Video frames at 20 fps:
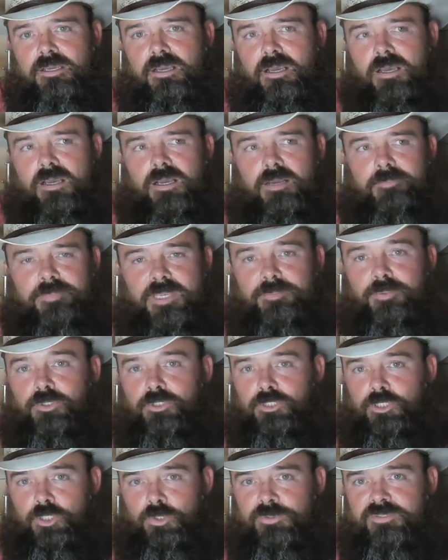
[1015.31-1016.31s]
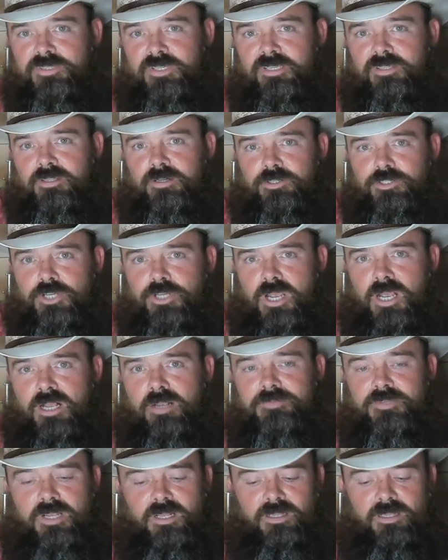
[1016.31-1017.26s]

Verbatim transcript: uh, people losing their jobs.